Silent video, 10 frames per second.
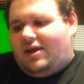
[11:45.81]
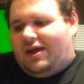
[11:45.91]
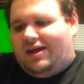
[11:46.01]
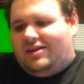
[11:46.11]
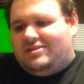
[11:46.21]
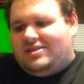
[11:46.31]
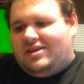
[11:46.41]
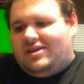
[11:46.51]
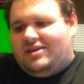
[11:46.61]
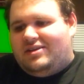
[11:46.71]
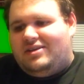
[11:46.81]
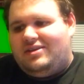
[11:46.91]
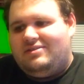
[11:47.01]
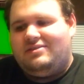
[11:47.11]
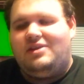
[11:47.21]
And,
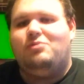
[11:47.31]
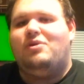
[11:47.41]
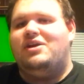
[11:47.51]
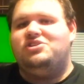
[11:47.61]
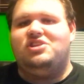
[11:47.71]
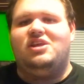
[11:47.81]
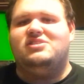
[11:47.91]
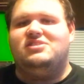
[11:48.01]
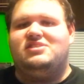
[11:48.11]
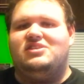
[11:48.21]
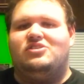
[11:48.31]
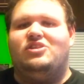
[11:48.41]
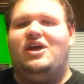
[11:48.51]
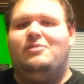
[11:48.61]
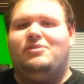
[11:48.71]
anyway, she doesn't see the
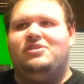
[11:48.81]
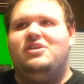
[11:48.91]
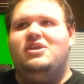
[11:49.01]
clown, but